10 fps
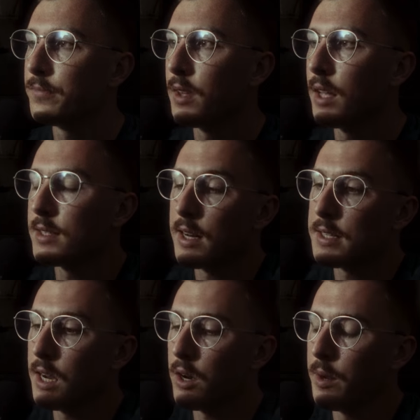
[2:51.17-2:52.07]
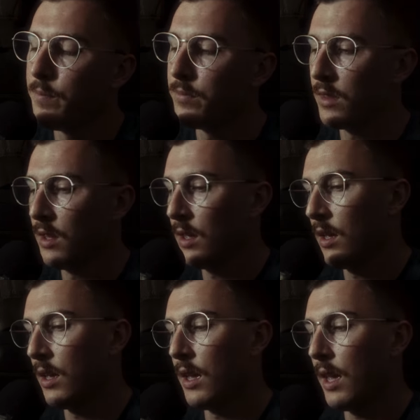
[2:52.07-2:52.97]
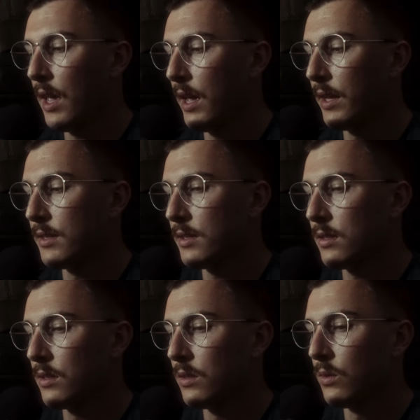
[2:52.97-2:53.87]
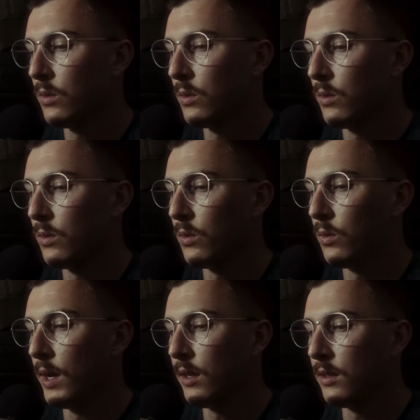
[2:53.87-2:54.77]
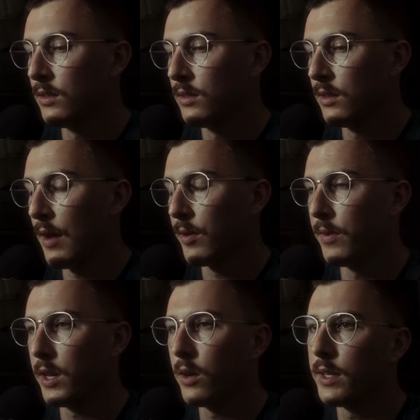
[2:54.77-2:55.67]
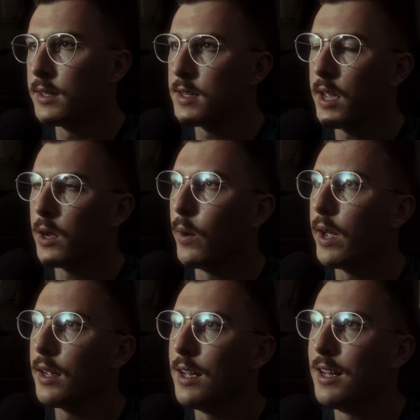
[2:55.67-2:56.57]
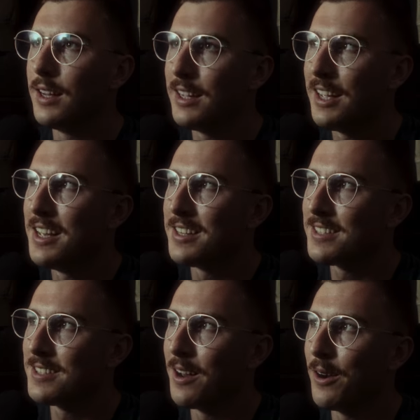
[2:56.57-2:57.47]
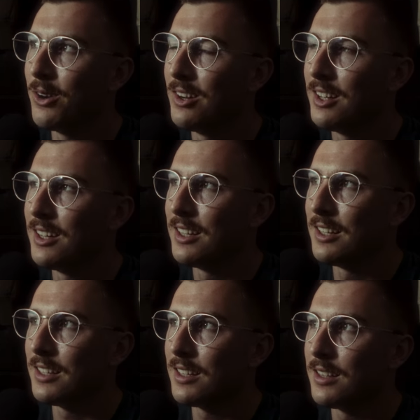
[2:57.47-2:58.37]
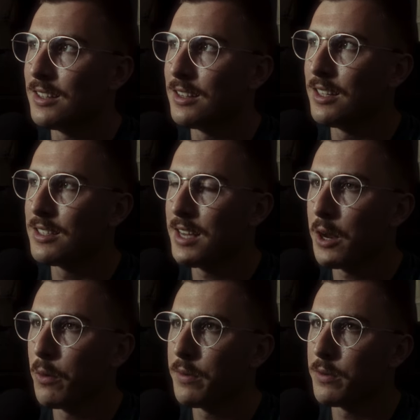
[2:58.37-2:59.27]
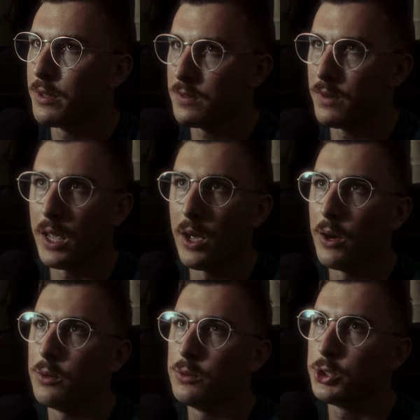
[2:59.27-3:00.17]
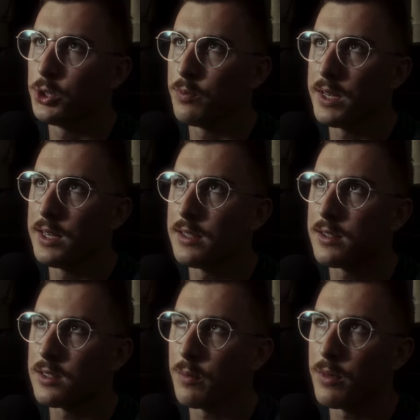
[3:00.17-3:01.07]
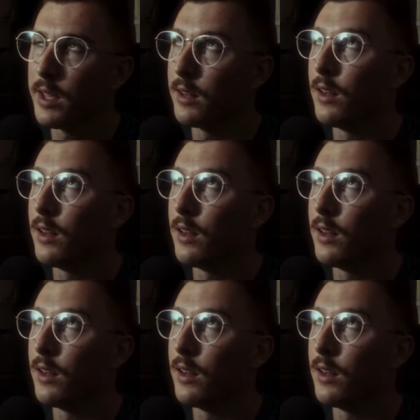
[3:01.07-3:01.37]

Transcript: kind of scary. And, well, every video needs a takeaway. So the takeaway for this video should be something